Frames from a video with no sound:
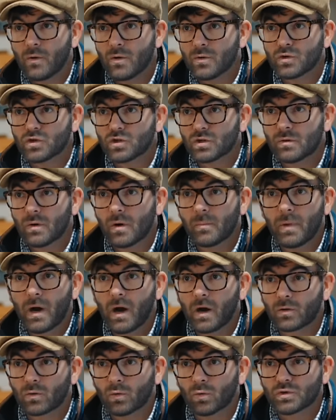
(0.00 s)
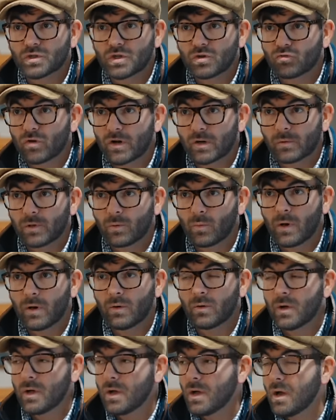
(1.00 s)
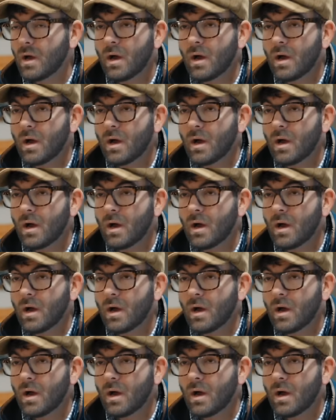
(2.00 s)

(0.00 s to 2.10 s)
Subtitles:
who shoot the parkours incredibly well.